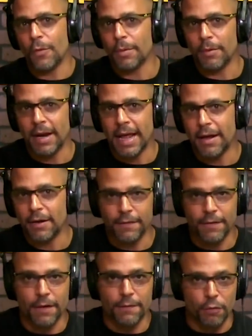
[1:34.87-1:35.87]
before we
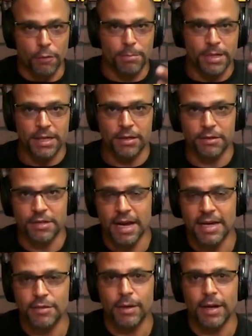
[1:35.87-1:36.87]
run out of your
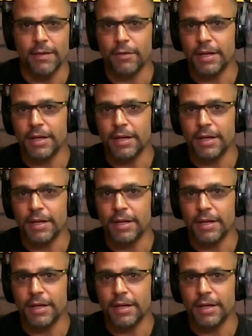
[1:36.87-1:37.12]
particular size